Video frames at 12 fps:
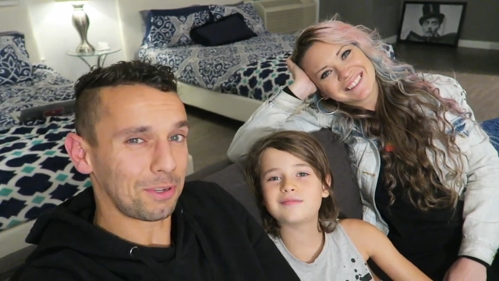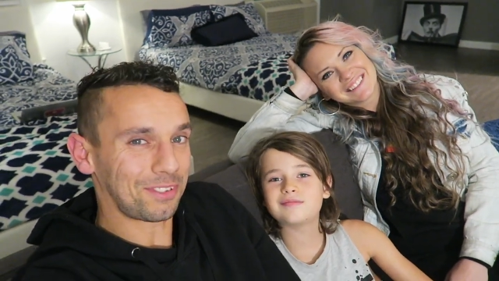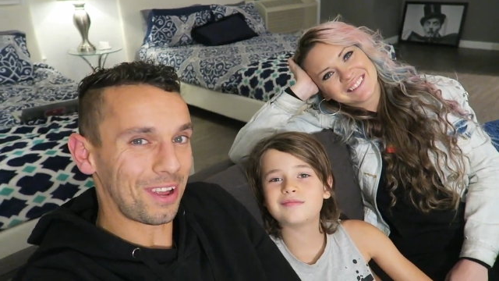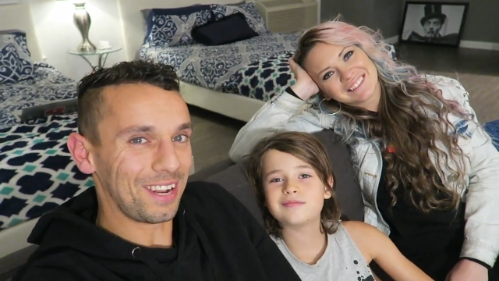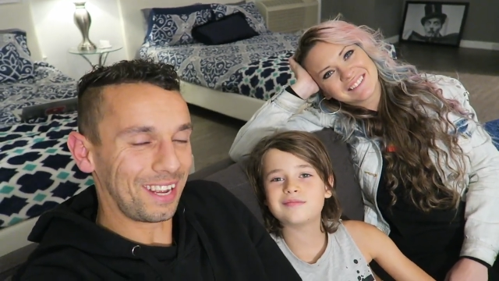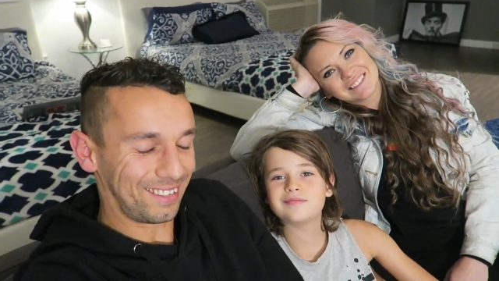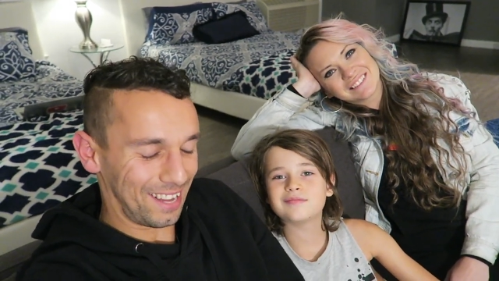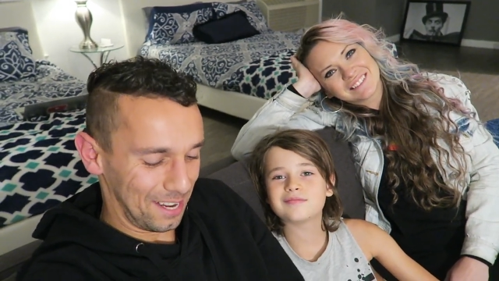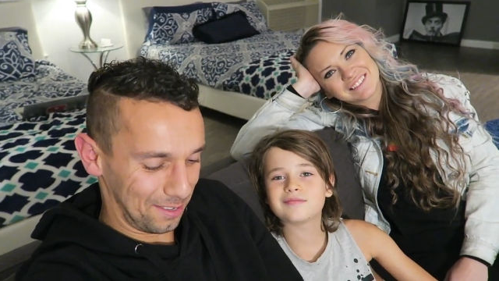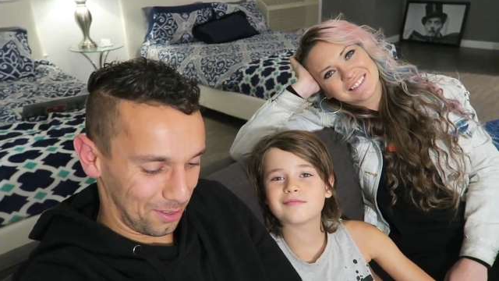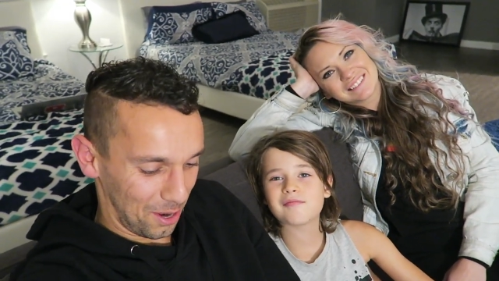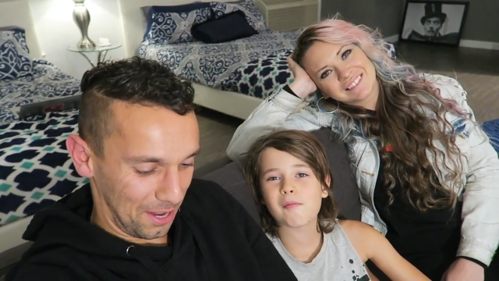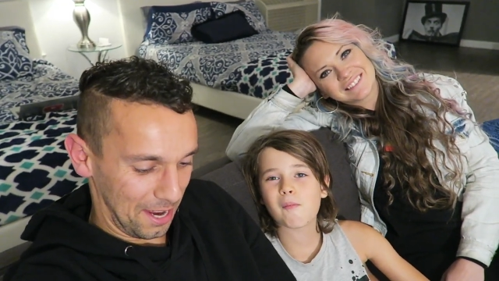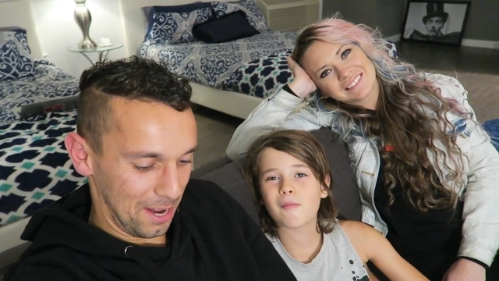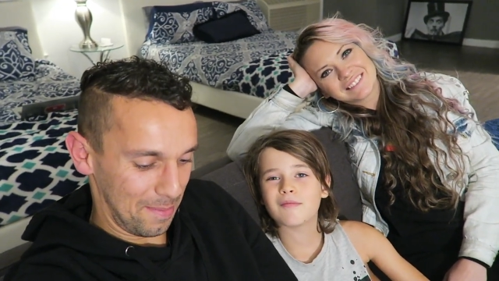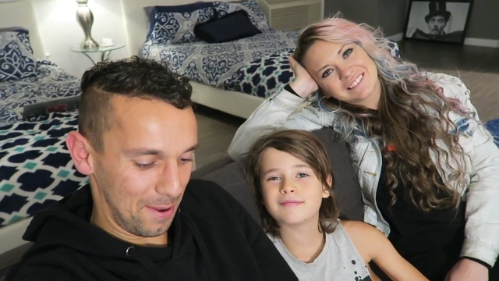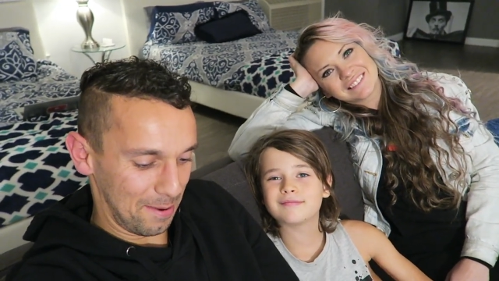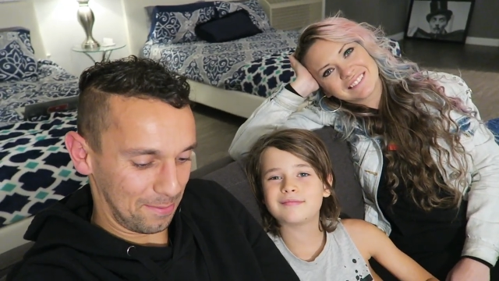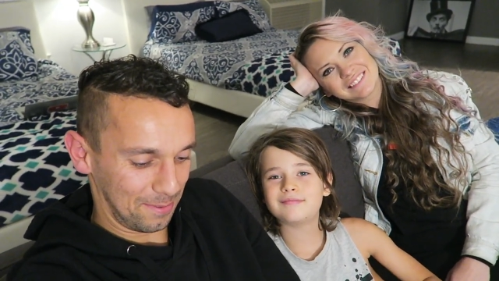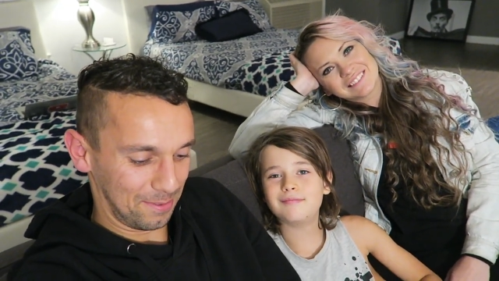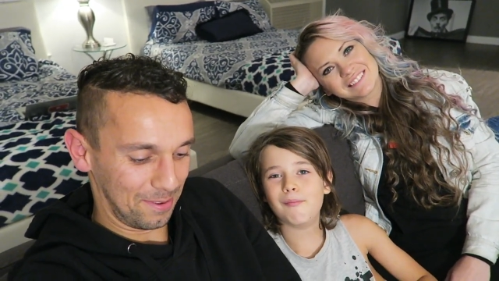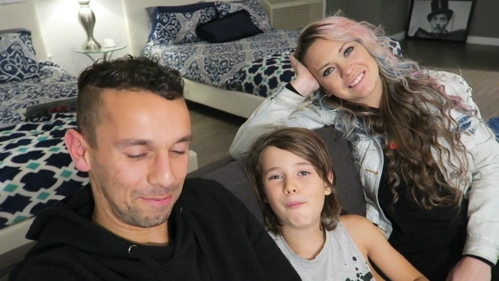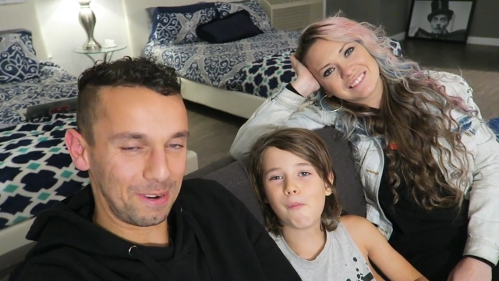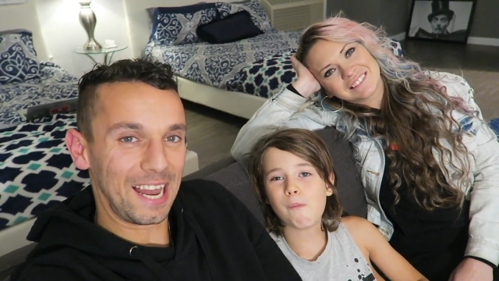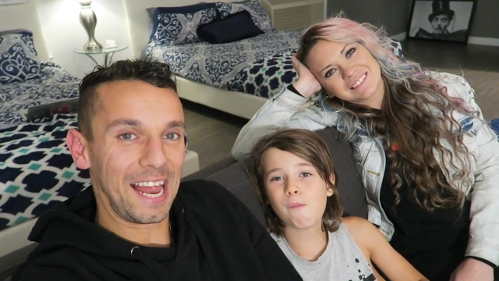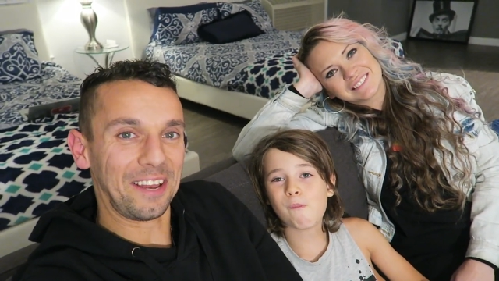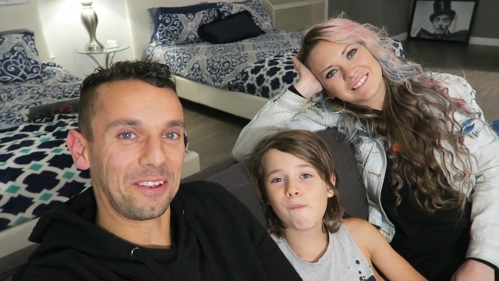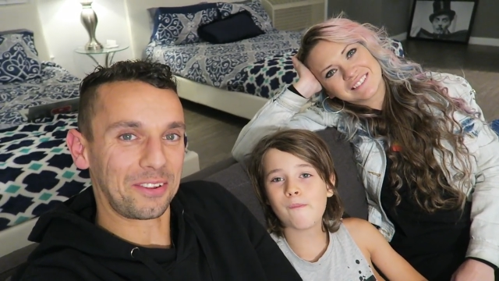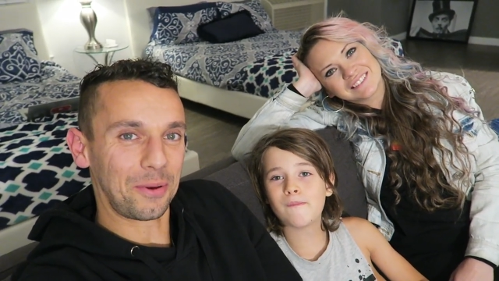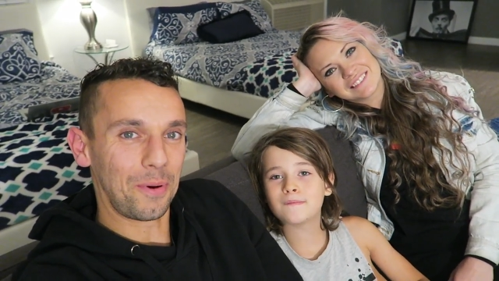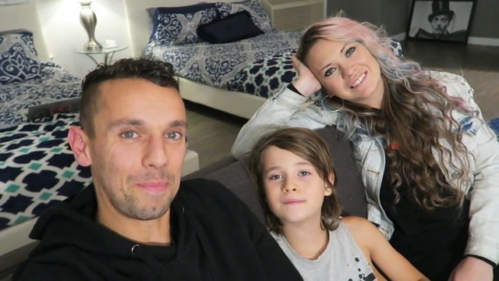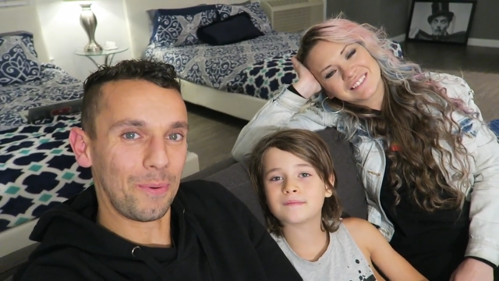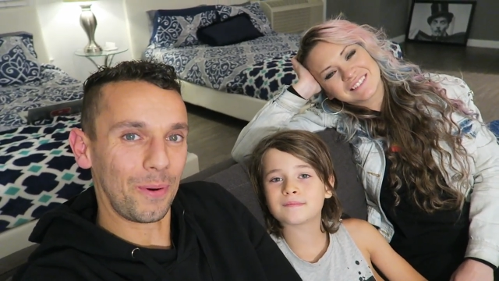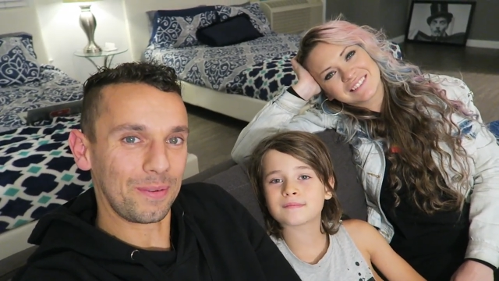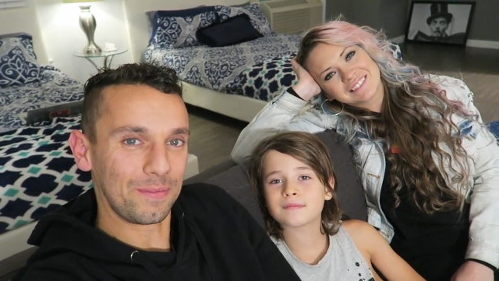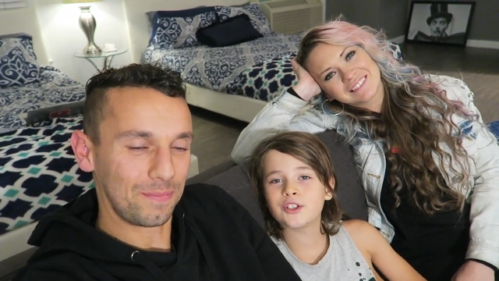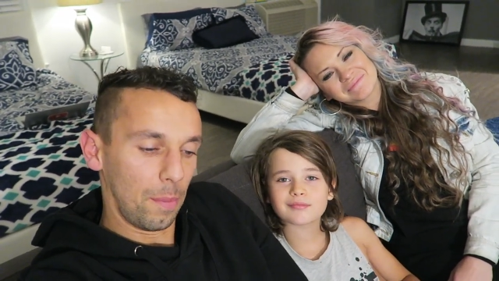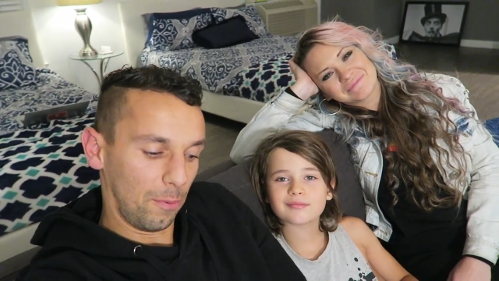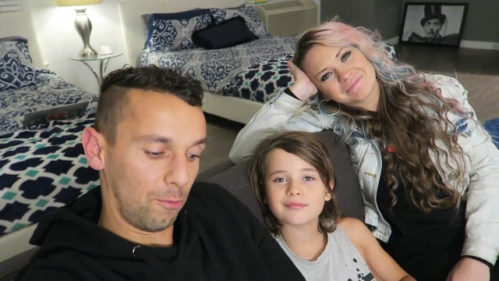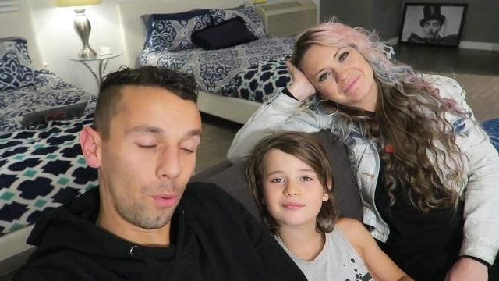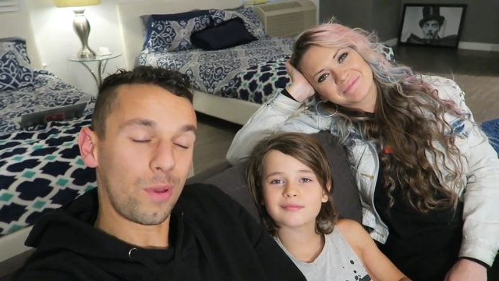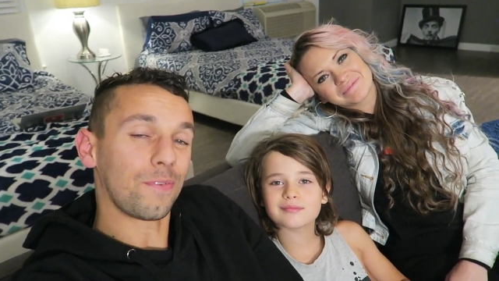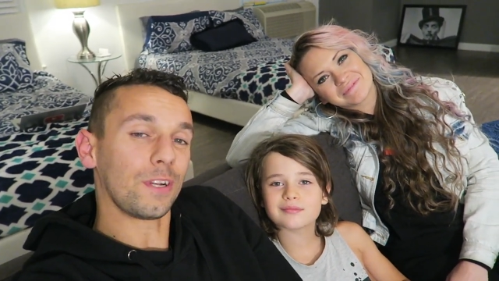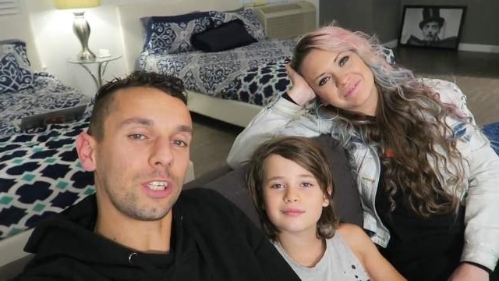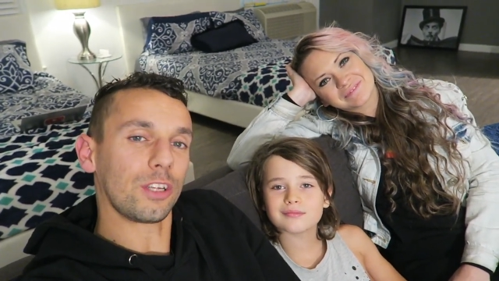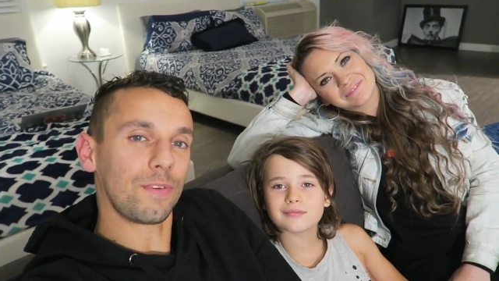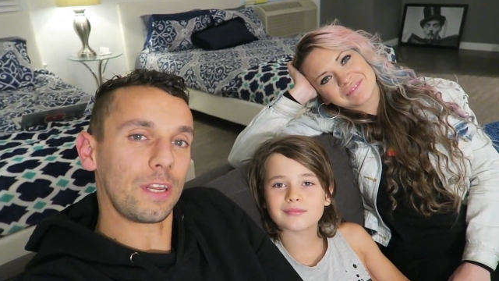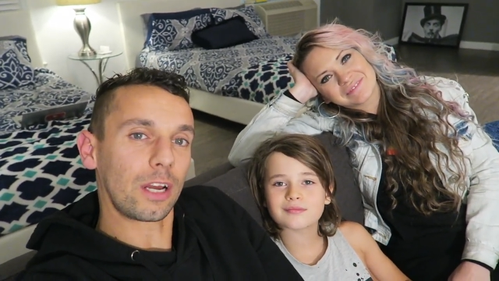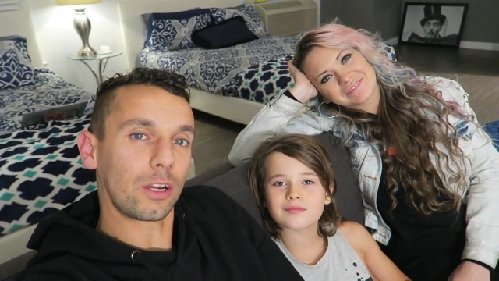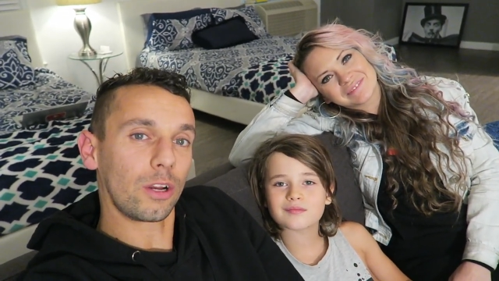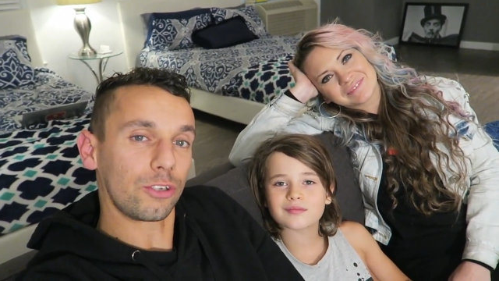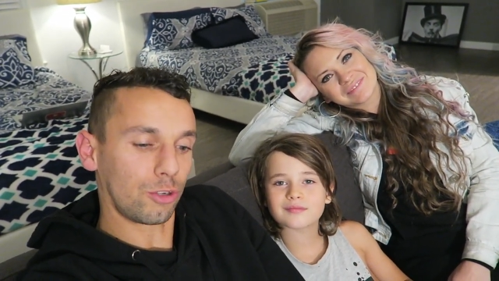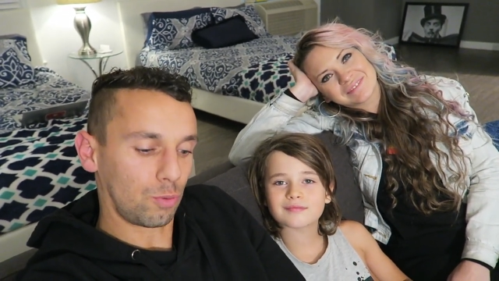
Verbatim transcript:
Speaker 1: To a certain extent, it started getting a bit relentless at one point. But before we finish this video, guys, I